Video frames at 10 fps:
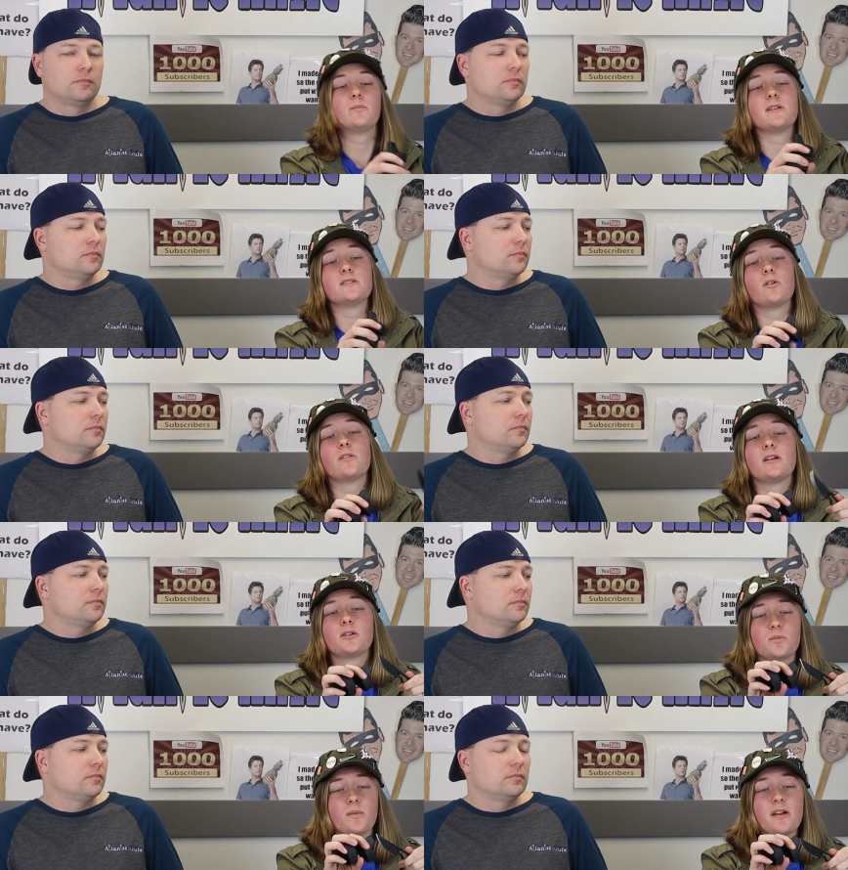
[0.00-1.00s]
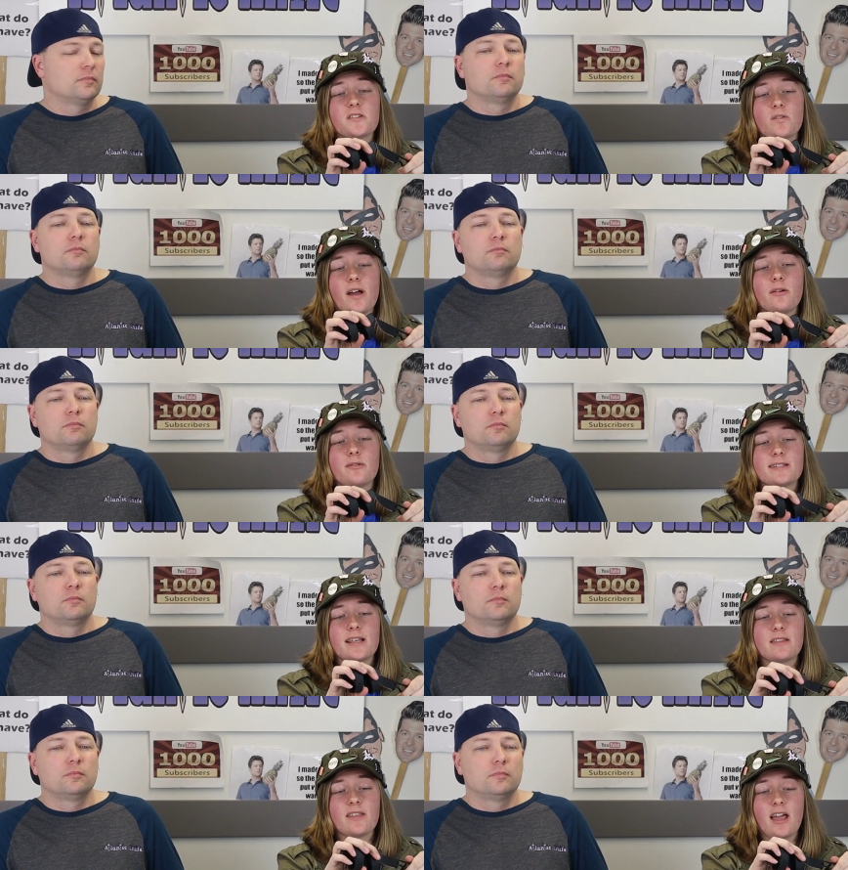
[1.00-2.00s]
Speaker 1: companies go the extra mile, so I always
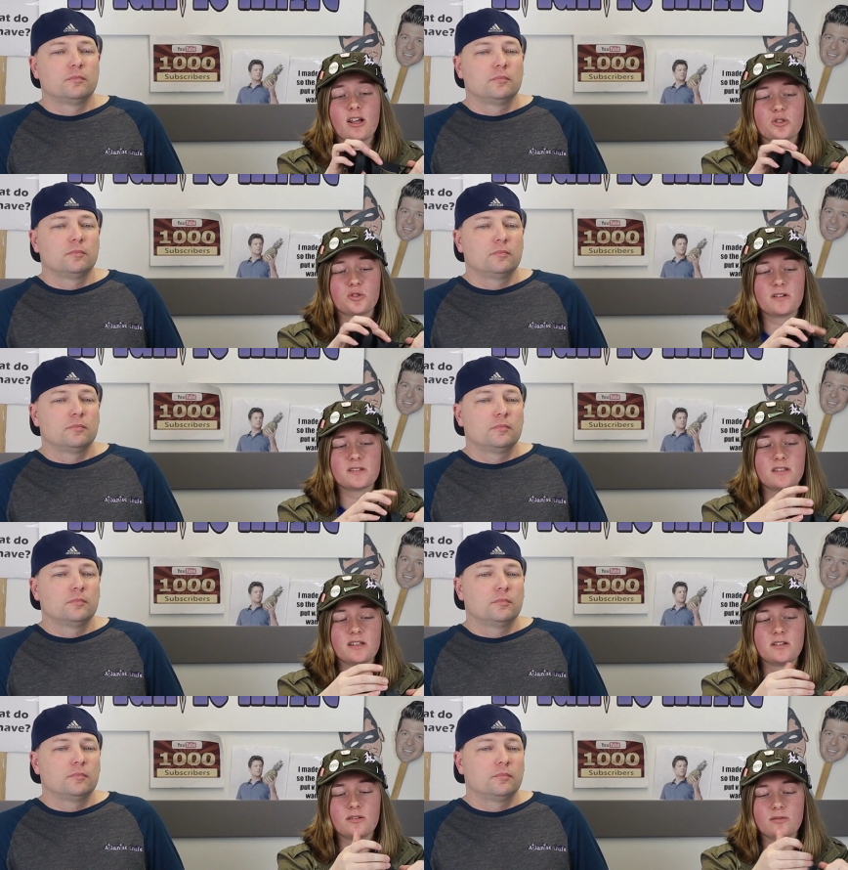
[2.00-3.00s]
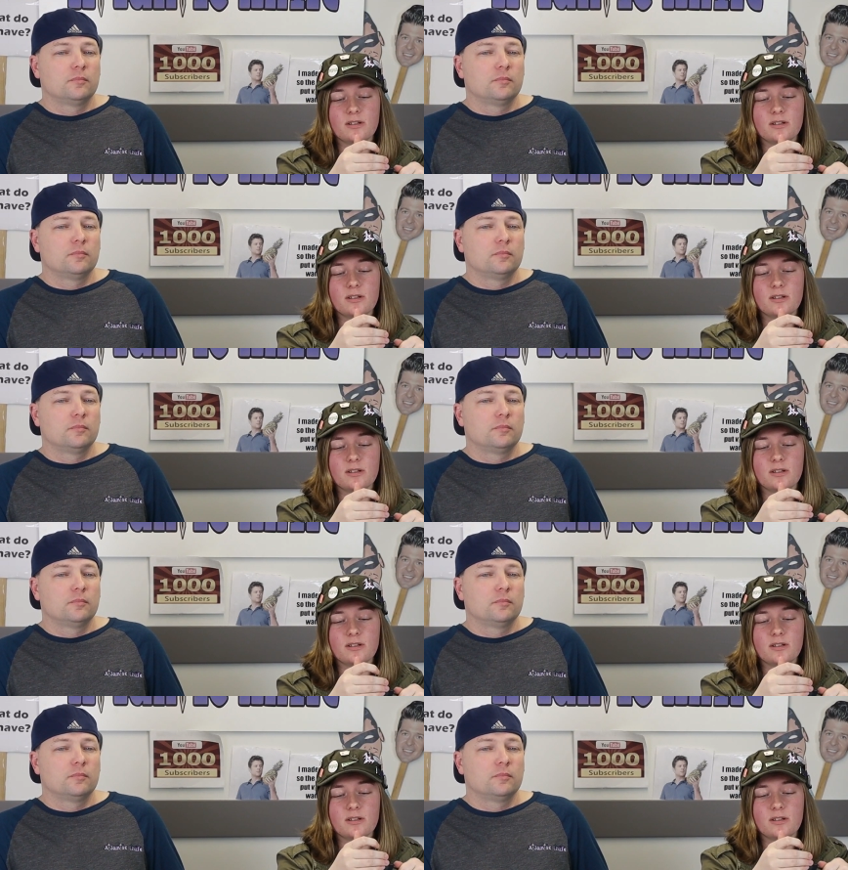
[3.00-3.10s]
like the extras that they do,